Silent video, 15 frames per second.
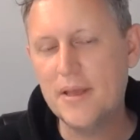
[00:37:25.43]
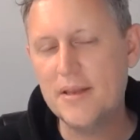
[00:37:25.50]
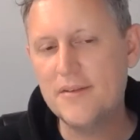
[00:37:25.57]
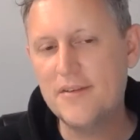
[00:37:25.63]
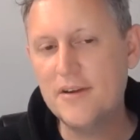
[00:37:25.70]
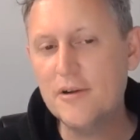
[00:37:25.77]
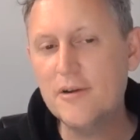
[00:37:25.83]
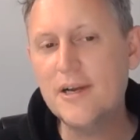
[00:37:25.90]

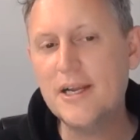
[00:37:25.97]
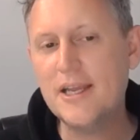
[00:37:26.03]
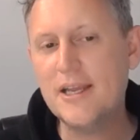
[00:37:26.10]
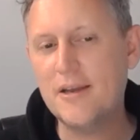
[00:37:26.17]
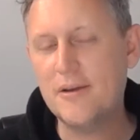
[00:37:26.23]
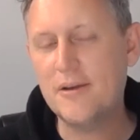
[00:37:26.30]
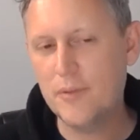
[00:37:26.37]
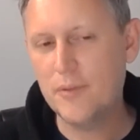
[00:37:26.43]

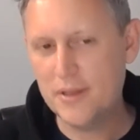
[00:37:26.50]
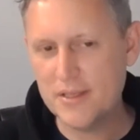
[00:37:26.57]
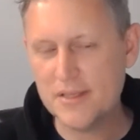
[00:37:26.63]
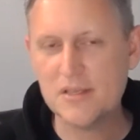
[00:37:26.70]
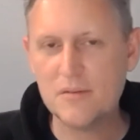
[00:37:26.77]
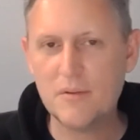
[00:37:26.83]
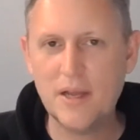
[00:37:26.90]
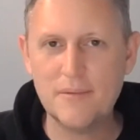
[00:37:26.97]
During when
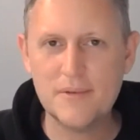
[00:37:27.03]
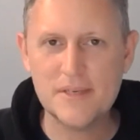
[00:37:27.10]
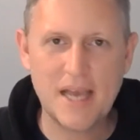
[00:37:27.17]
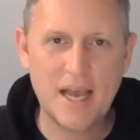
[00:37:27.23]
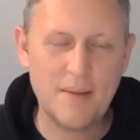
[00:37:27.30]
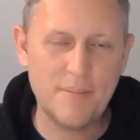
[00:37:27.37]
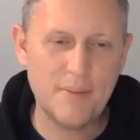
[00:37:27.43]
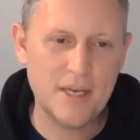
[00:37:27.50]
this thread was
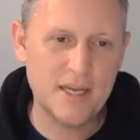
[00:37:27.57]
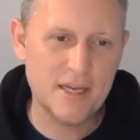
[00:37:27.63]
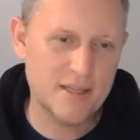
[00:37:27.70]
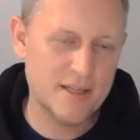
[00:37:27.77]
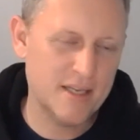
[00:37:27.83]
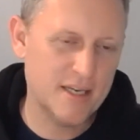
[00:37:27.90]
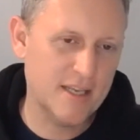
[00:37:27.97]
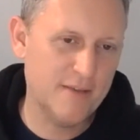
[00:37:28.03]
happening,
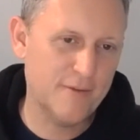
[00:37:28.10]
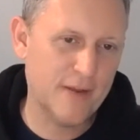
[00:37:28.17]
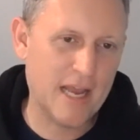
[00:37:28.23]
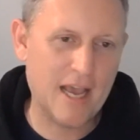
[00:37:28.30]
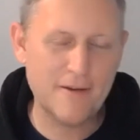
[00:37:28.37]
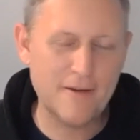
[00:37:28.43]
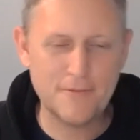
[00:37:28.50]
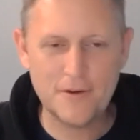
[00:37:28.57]
and then even
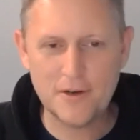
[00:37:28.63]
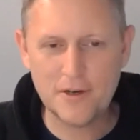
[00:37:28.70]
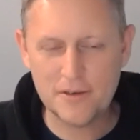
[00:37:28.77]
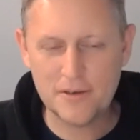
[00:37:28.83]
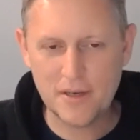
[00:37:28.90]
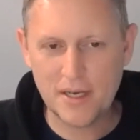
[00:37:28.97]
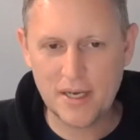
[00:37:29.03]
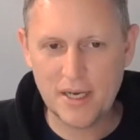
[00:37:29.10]

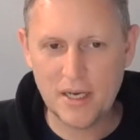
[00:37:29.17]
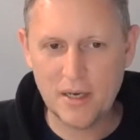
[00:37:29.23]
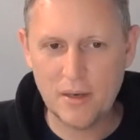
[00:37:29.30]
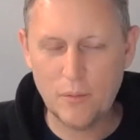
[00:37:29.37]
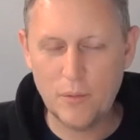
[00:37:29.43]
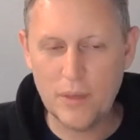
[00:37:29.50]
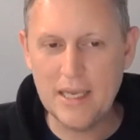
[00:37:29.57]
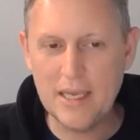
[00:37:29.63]

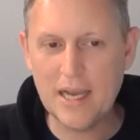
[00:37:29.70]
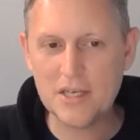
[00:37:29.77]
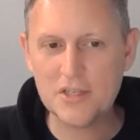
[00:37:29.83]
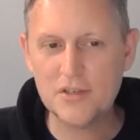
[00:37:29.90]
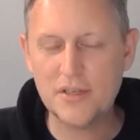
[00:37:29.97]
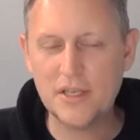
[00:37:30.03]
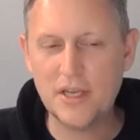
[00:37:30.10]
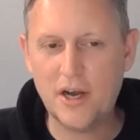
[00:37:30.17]
after, we
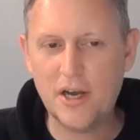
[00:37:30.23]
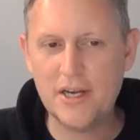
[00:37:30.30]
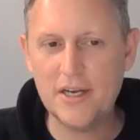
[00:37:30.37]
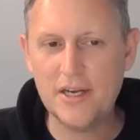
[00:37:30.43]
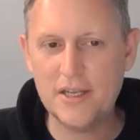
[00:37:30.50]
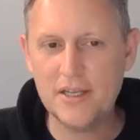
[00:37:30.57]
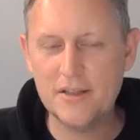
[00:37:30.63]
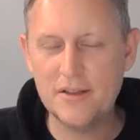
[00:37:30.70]
actually
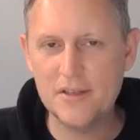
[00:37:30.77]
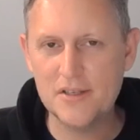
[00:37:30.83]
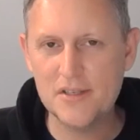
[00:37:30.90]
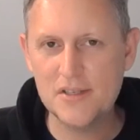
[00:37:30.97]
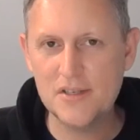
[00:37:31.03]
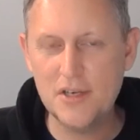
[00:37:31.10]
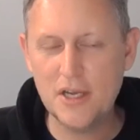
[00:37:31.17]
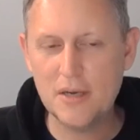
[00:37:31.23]
audited the
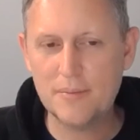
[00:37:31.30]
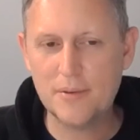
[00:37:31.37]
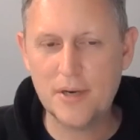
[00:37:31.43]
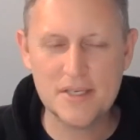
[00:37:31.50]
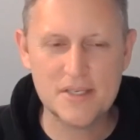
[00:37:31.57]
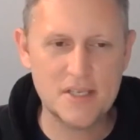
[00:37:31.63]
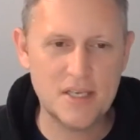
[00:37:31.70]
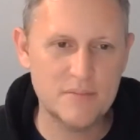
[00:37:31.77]
Studio
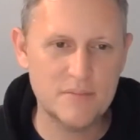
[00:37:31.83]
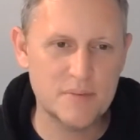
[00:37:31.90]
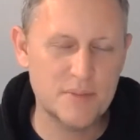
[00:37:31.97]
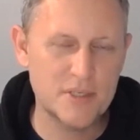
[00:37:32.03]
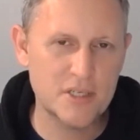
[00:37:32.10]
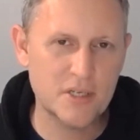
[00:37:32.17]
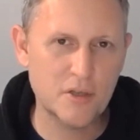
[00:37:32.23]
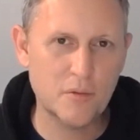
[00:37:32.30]
Press themes,
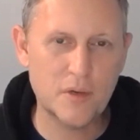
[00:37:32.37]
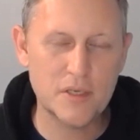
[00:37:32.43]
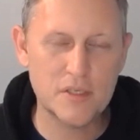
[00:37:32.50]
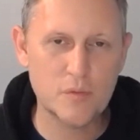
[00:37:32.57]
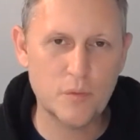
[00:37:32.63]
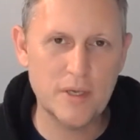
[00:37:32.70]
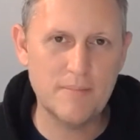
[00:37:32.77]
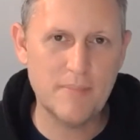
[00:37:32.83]
particularly the
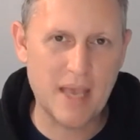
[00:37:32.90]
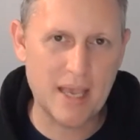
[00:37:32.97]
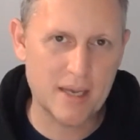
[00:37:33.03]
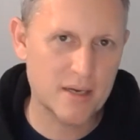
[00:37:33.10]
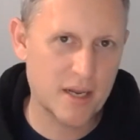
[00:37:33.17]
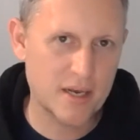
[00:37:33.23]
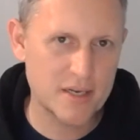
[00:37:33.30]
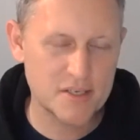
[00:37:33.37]
ones we
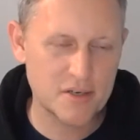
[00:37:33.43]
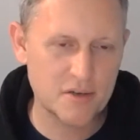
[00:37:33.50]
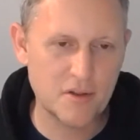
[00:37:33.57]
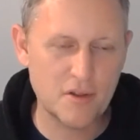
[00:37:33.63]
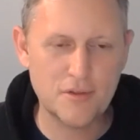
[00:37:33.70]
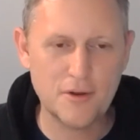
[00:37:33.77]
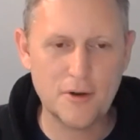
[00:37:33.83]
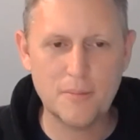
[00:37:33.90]
make, not
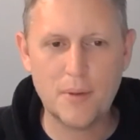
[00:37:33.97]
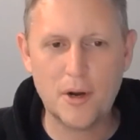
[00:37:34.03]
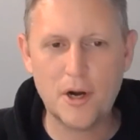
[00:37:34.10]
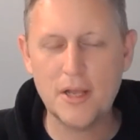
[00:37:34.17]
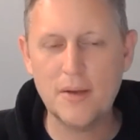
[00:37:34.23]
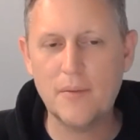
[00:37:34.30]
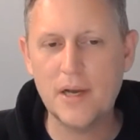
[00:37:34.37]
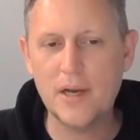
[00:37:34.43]
necessarily the
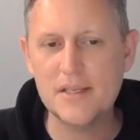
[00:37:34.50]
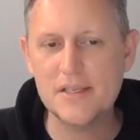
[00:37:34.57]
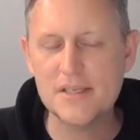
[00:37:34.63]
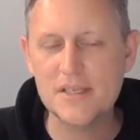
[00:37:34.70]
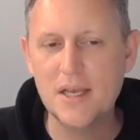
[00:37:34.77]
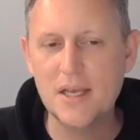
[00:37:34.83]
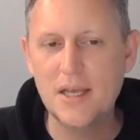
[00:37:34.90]
third-party ones.